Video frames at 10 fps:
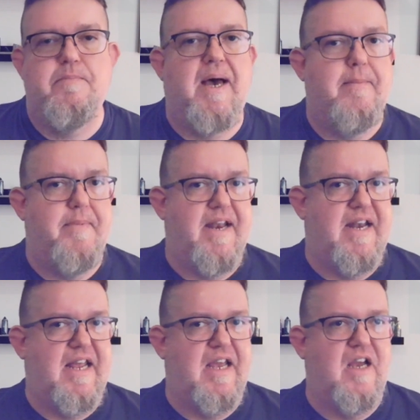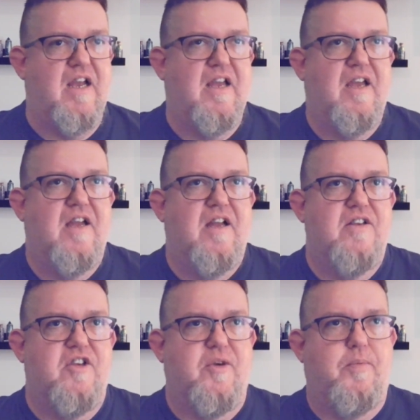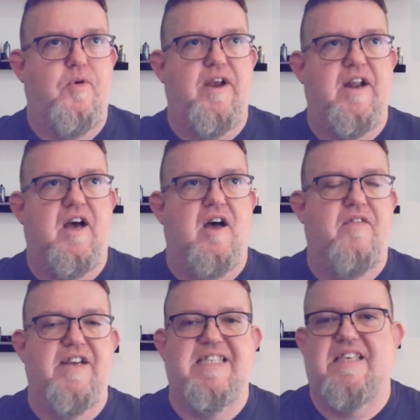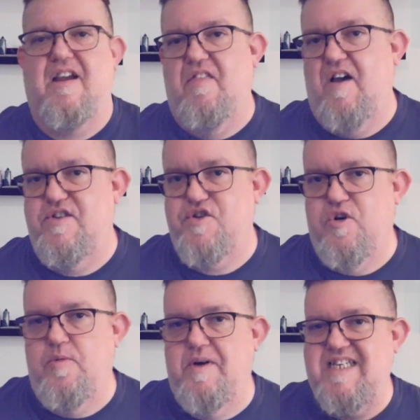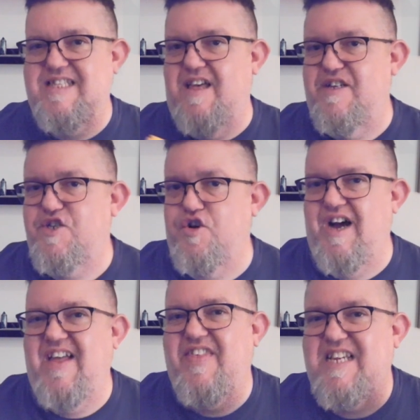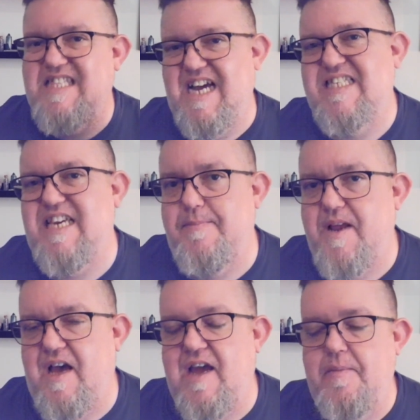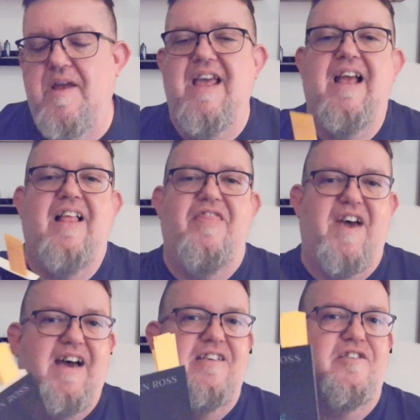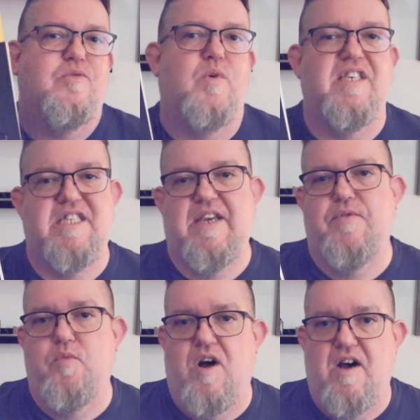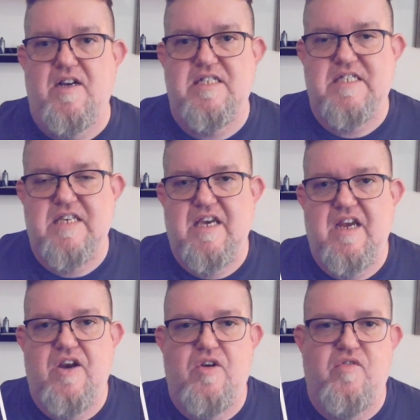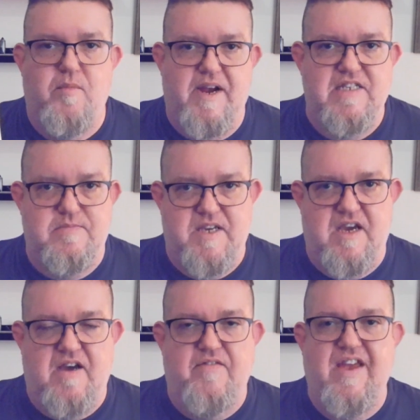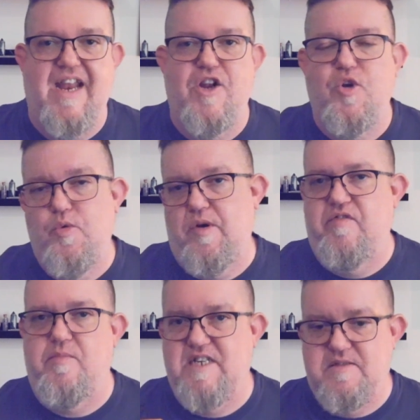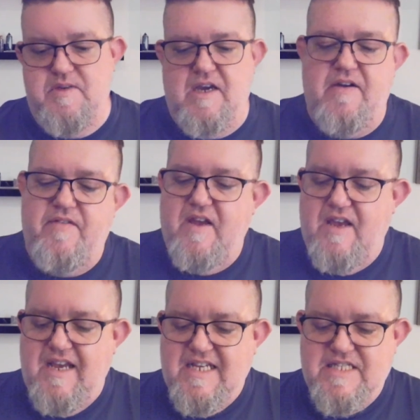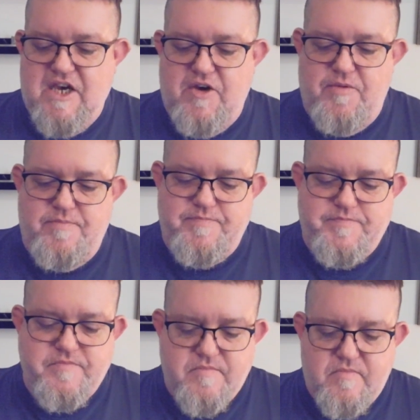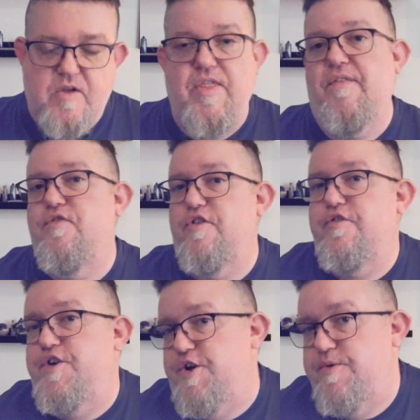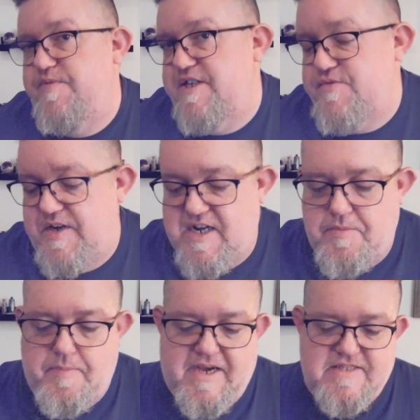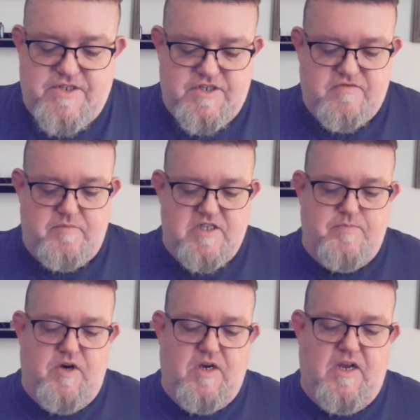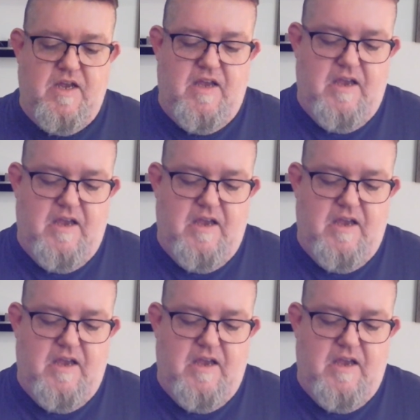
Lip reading: mind bending to the point of it's psychological, but it's logical at the exact same time. That's what Stephen Ross reminds me of, and who he reminds me of. So, without further ado, let's read a couple of passages from this book.